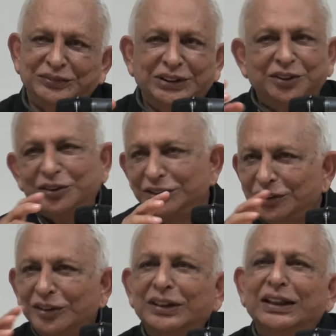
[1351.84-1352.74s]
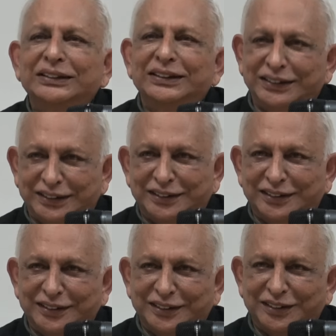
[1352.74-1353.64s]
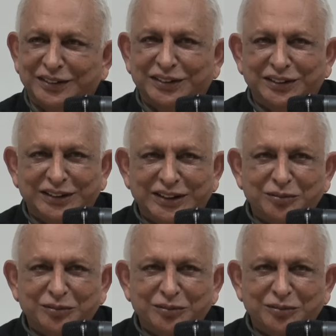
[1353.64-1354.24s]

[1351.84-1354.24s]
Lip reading: Zero is not nothing. The